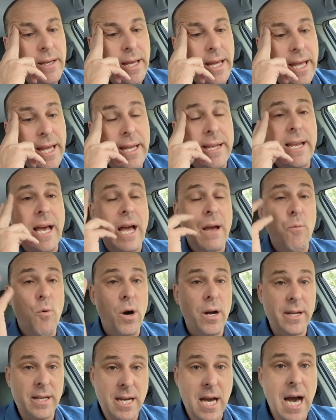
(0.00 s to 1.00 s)
And I
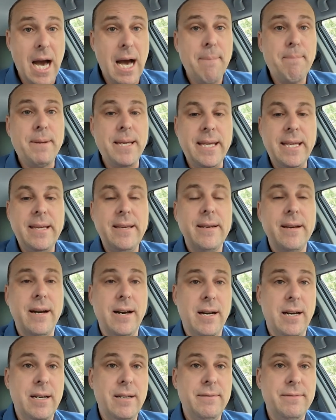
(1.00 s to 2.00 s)
want a copy
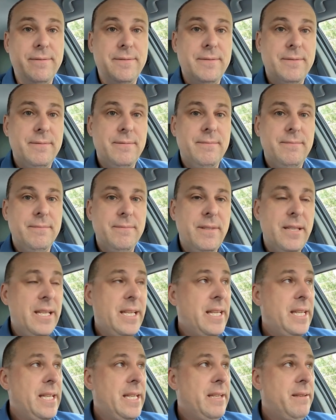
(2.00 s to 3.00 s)
of
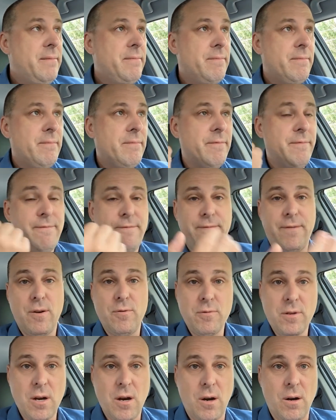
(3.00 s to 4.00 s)
the
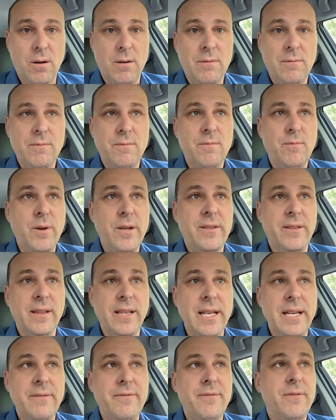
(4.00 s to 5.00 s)
phone call with
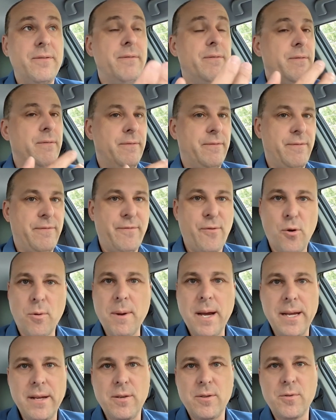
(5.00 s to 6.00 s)
Lyft for
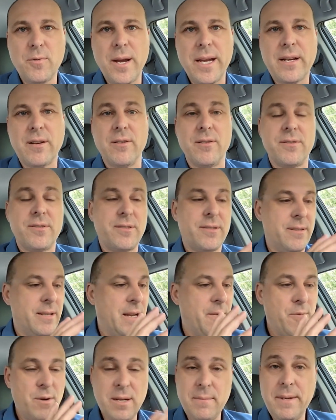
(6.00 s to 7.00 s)
my own records.
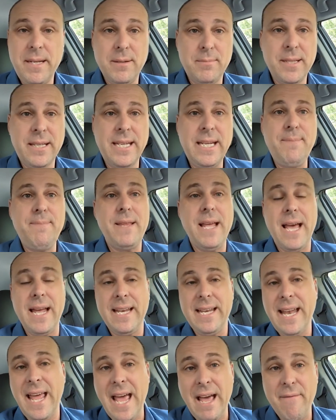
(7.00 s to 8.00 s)
I want to be able to keep
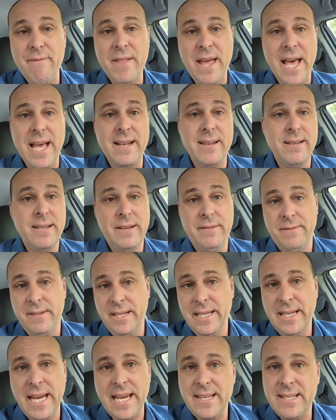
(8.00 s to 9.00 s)
that and have that in,
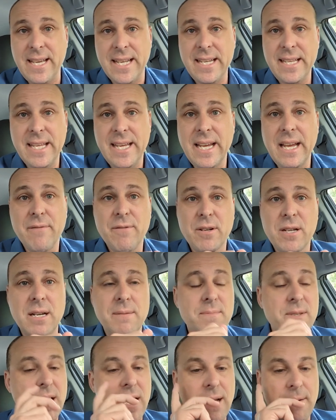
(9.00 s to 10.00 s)
in case anything ever
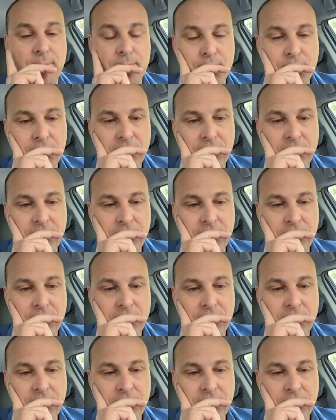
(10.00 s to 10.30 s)
comes up.